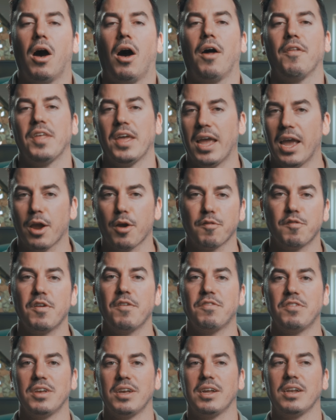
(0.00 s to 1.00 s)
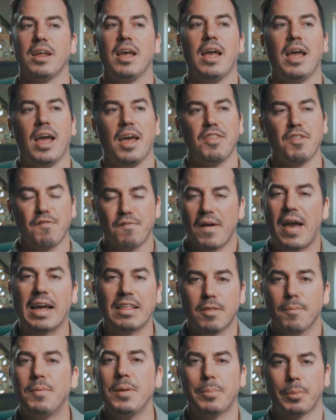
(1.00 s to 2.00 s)
on the AR-15, and the
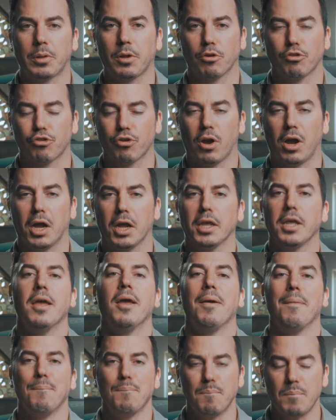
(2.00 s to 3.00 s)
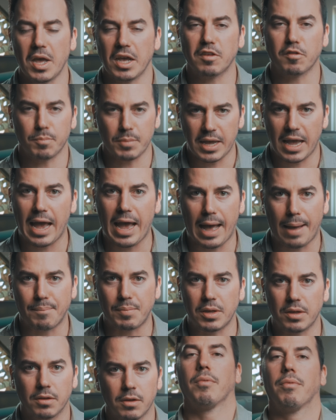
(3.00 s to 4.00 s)
fact that people are trying makes me
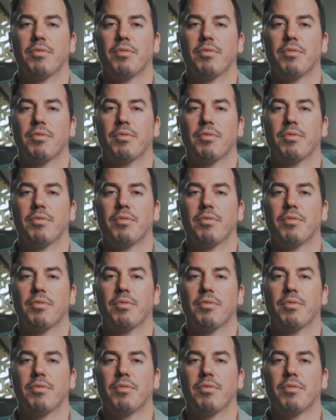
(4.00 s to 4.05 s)
happy.